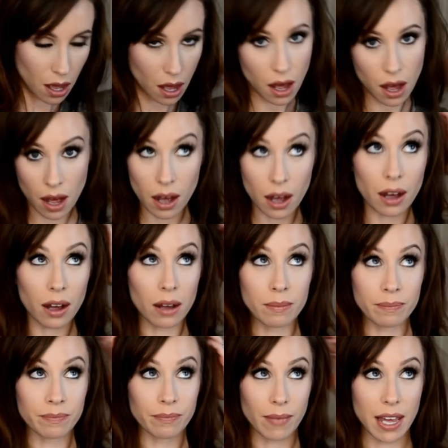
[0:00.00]

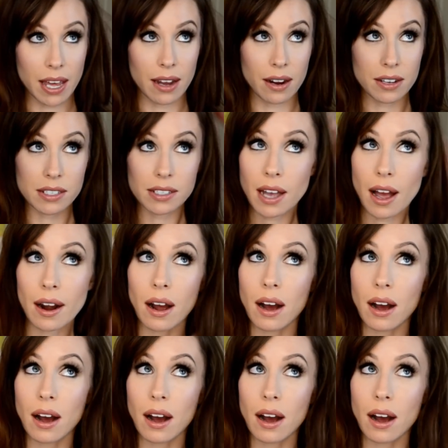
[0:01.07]
Um, my hair is not